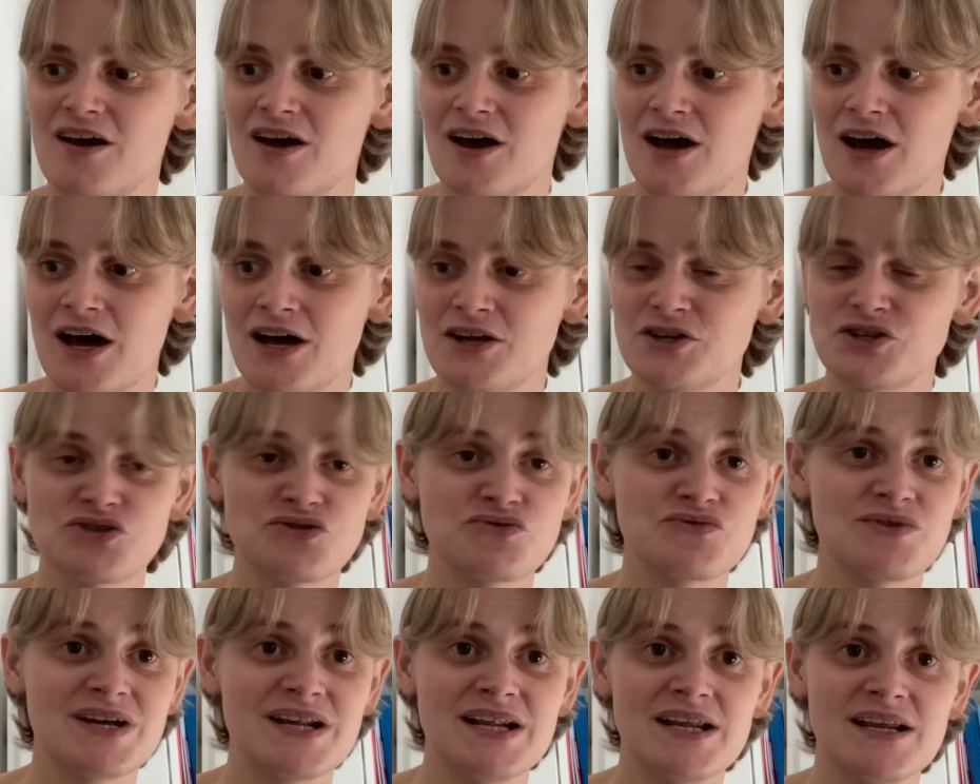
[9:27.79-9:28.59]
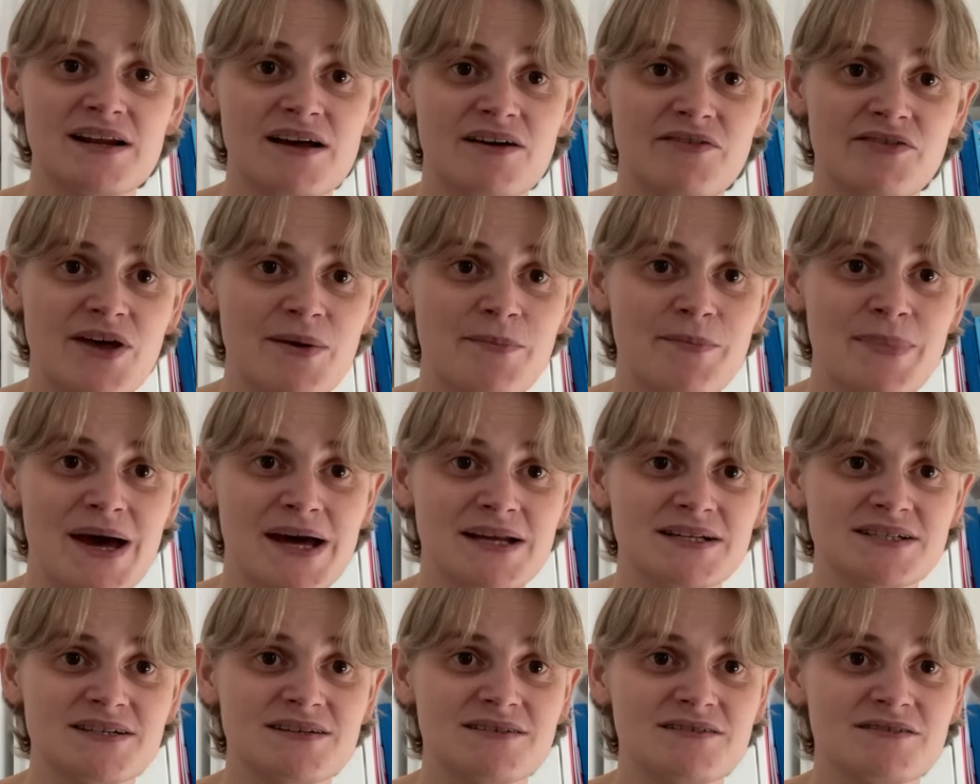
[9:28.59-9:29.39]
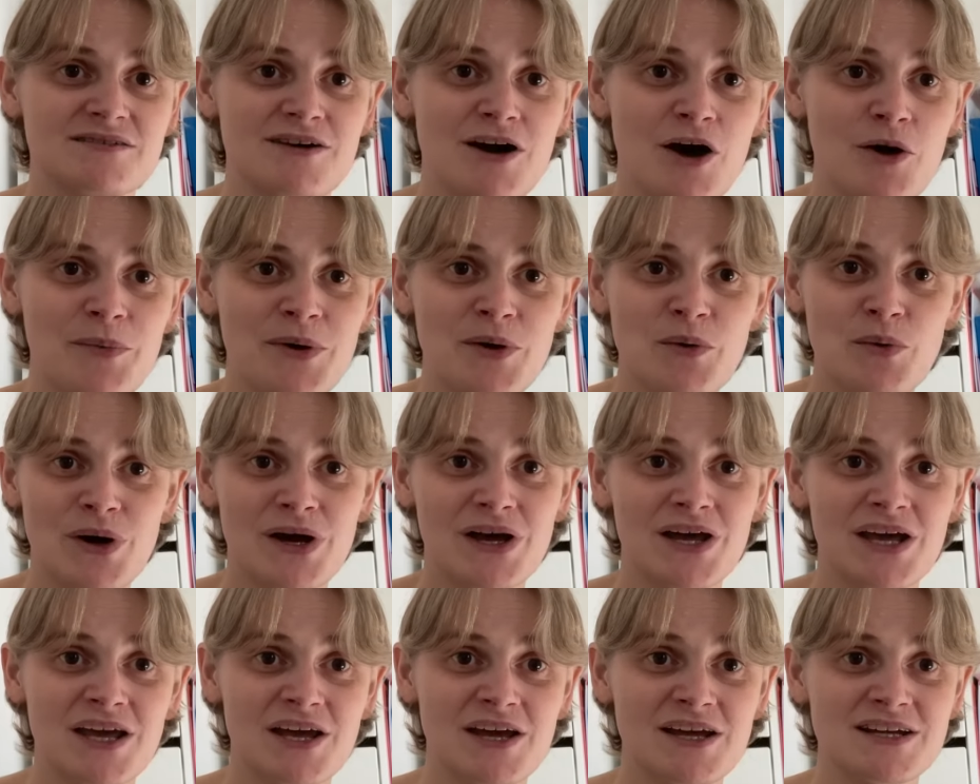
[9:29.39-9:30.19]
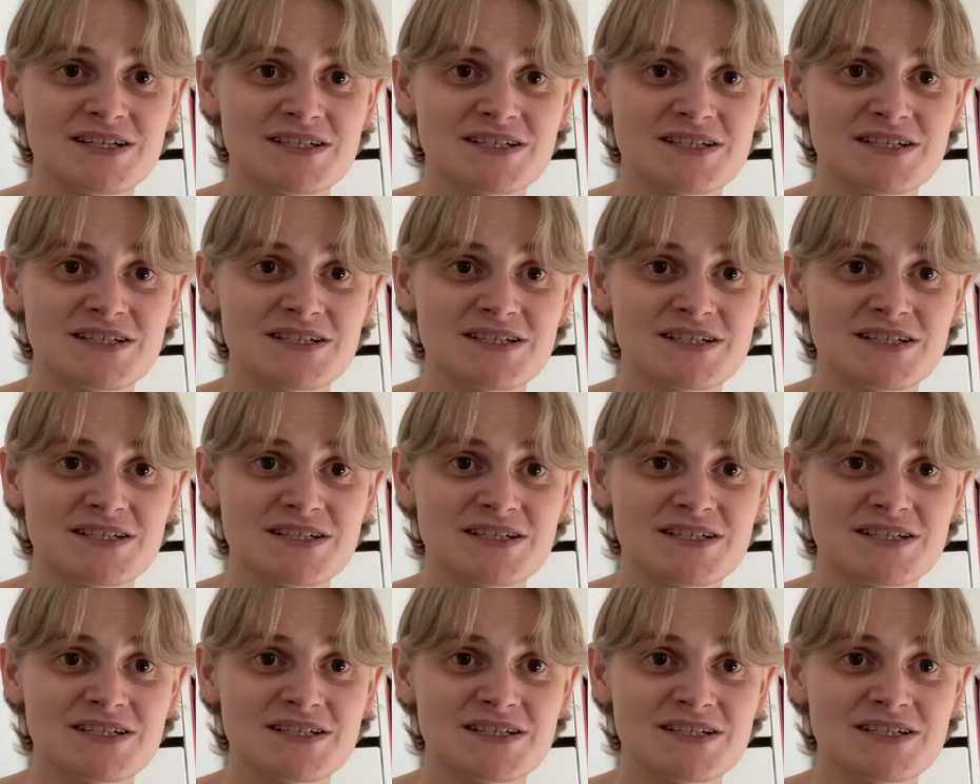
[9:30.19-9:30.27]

I just really love that pattern. I'll be working